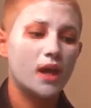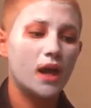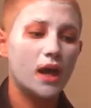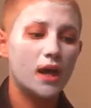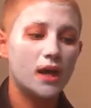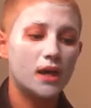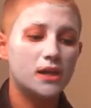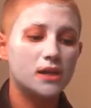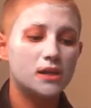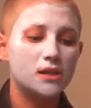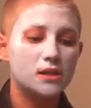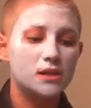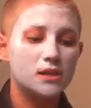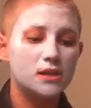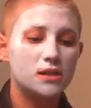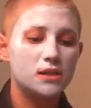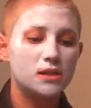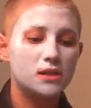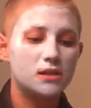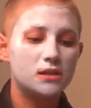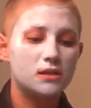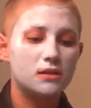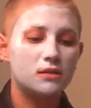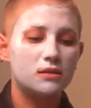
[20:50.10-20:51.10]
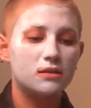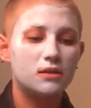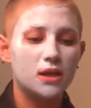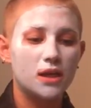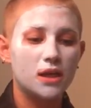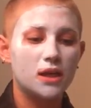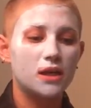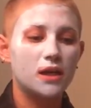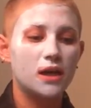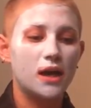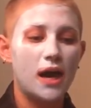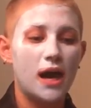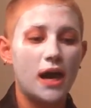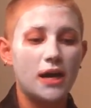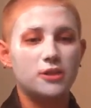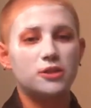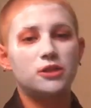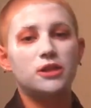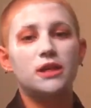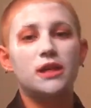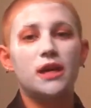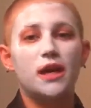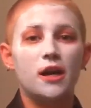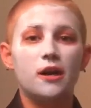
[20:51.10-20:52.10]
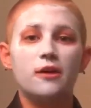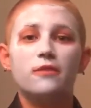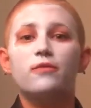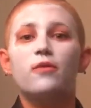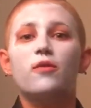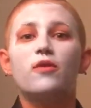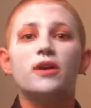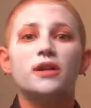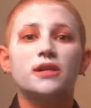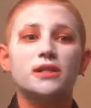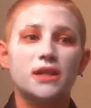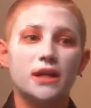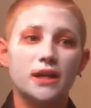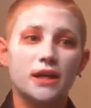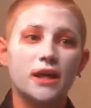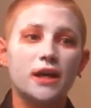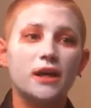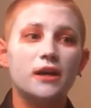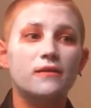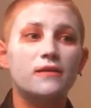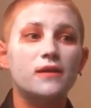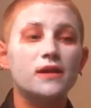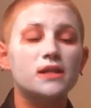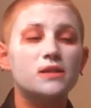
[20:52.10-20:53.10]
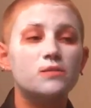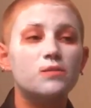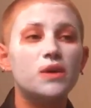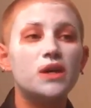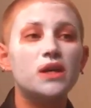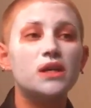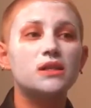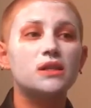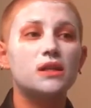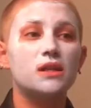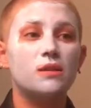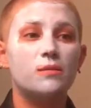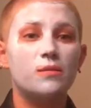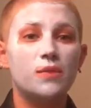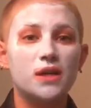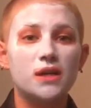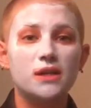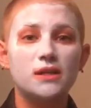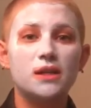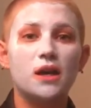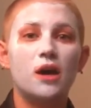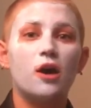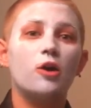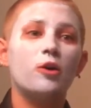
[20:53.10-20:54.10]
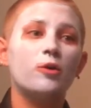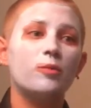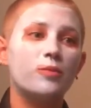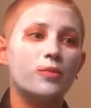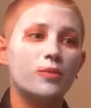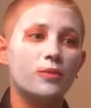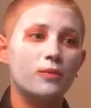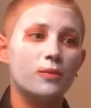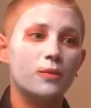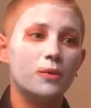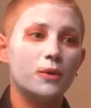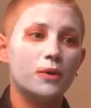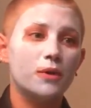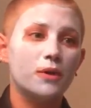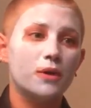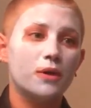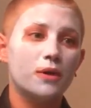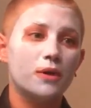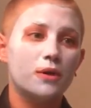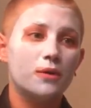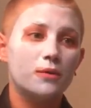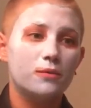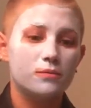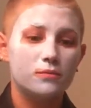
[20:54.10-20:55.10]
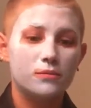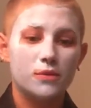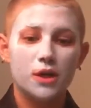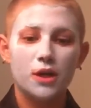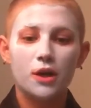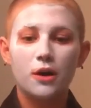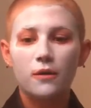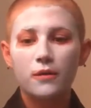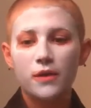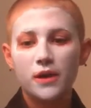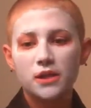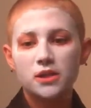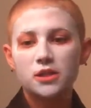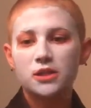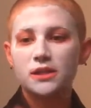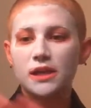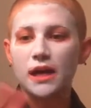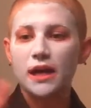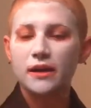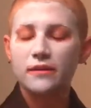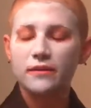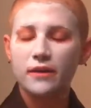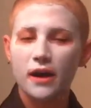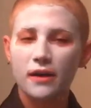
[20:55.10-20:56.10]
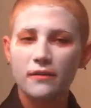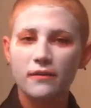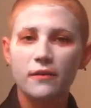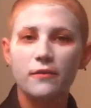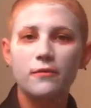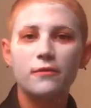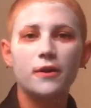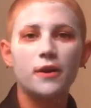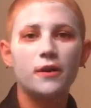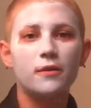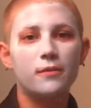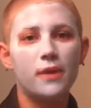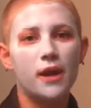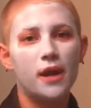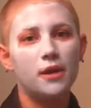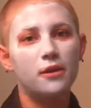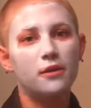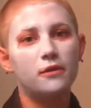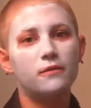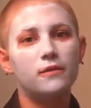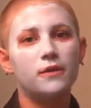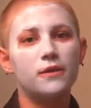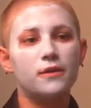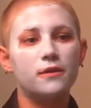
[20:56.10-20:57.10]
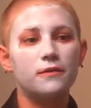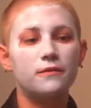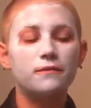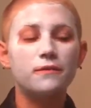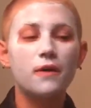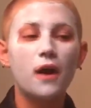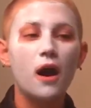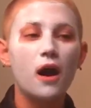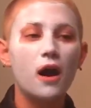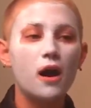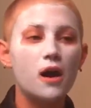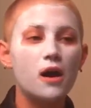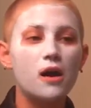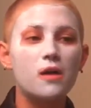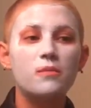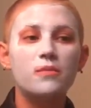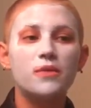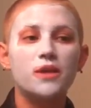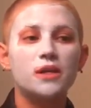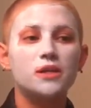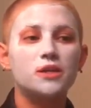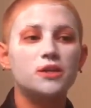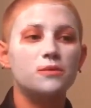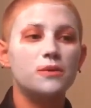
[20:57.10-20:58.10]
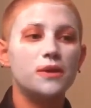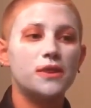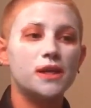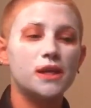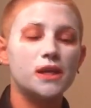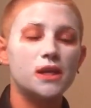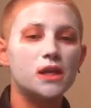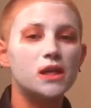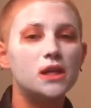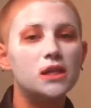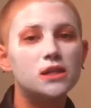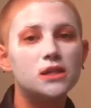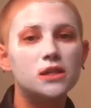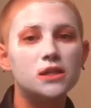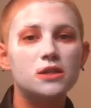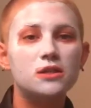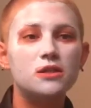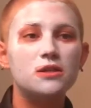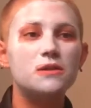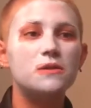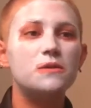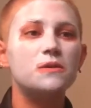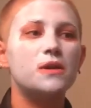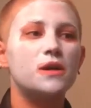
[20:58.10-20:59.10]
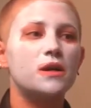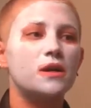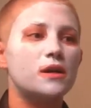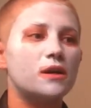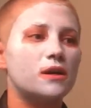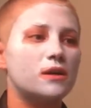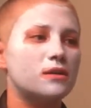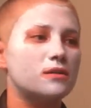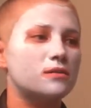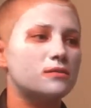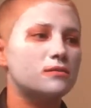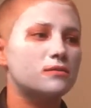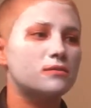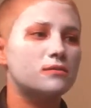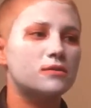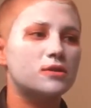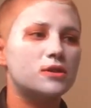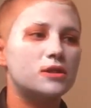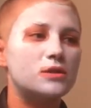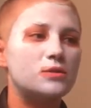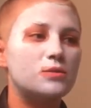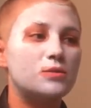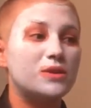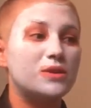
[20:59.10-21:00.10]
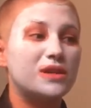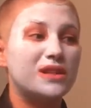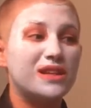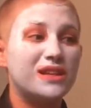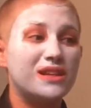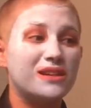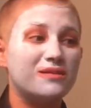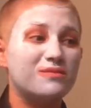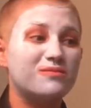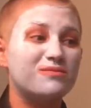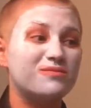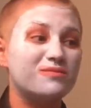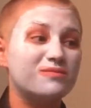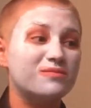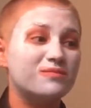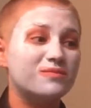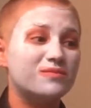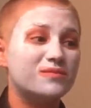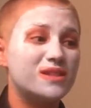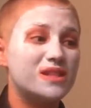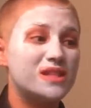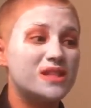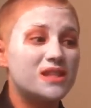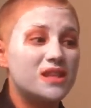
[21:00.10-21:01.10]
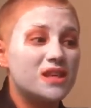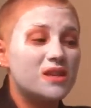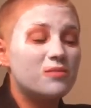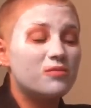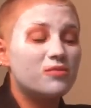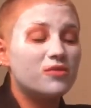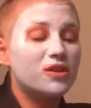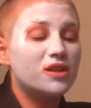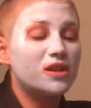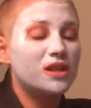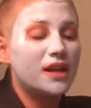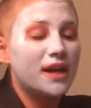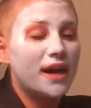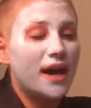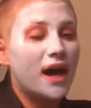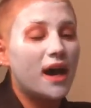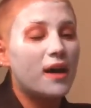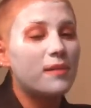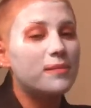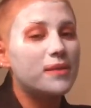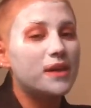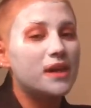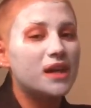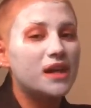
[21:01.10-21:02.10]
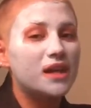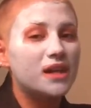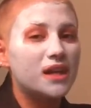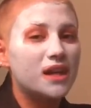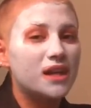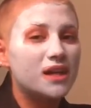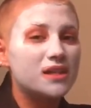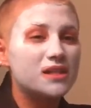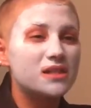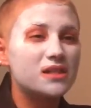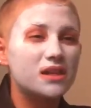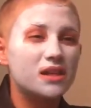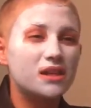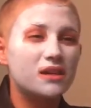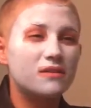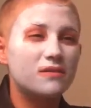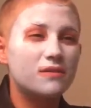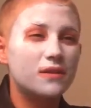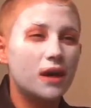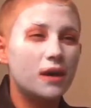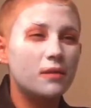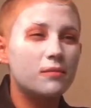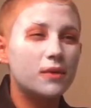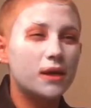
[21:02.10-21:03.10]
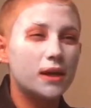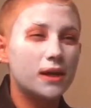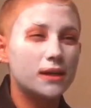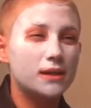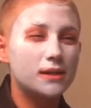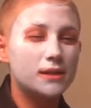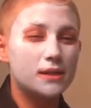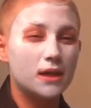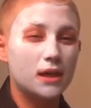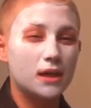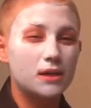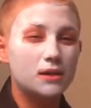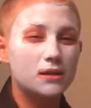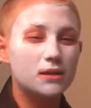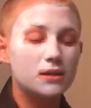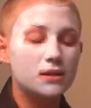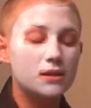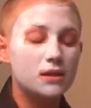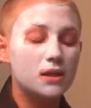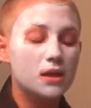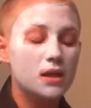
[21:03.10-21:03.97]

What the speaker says: and they actually care for and take care of these bees, and the bees help. You know, they just kind of have a free reign over the farm. They do what they need to do. They're just seem really happy, I guess, if that makes sense.